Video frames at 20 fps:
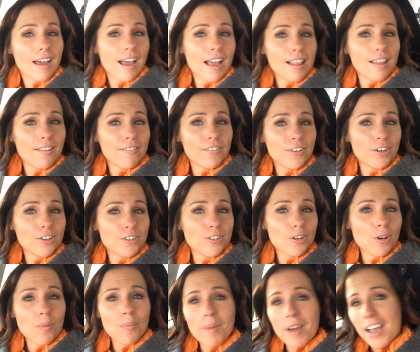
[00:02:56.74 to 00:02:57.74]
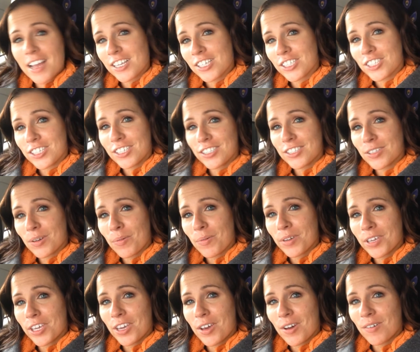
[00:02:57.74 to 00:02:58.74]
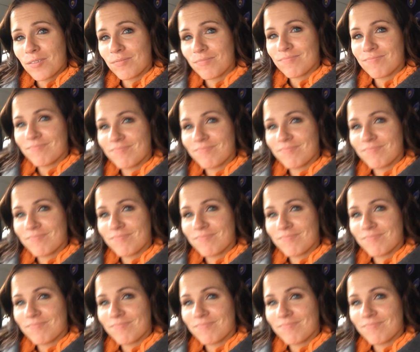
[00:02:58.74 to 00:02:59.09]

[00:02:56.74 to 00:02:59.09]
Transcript: I love her so much. She's so cute.